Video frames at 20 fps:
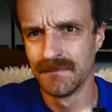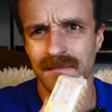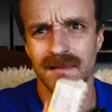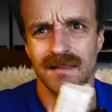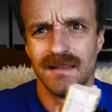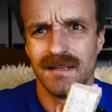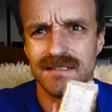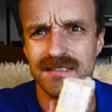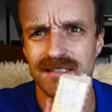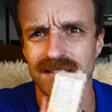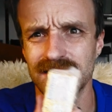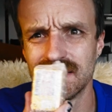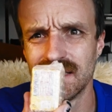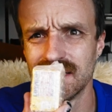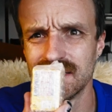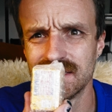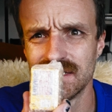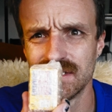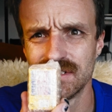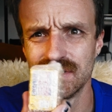let's
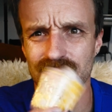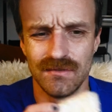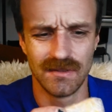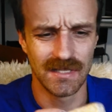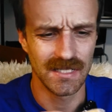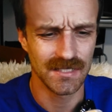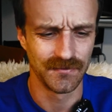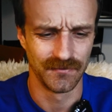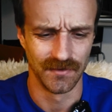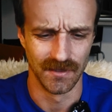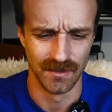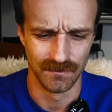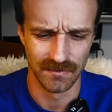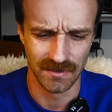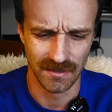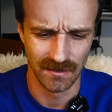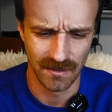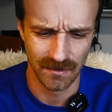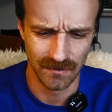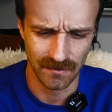just shoot this film,
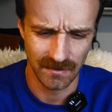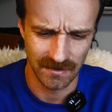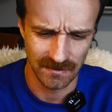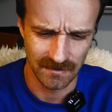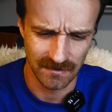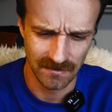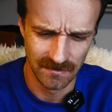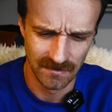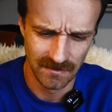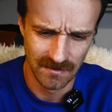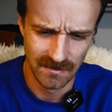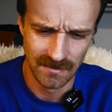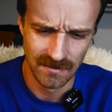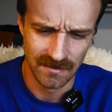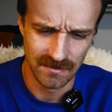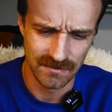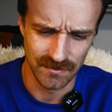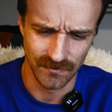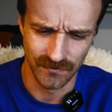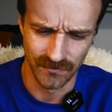you know, like
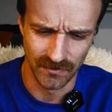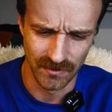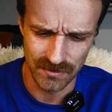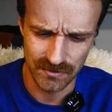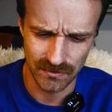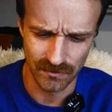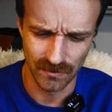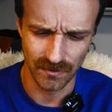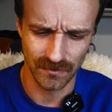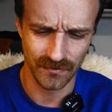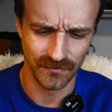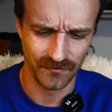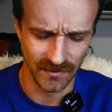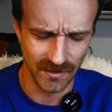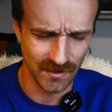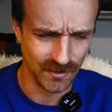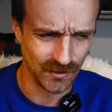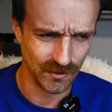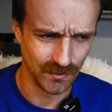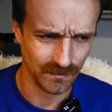it's the first roll of
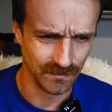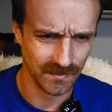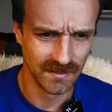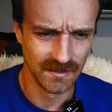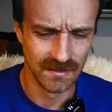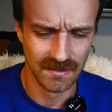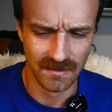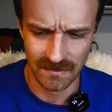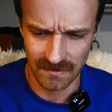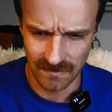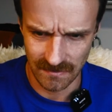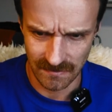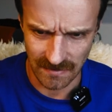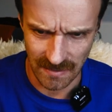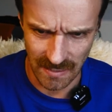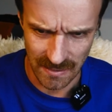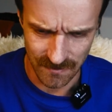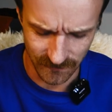film, came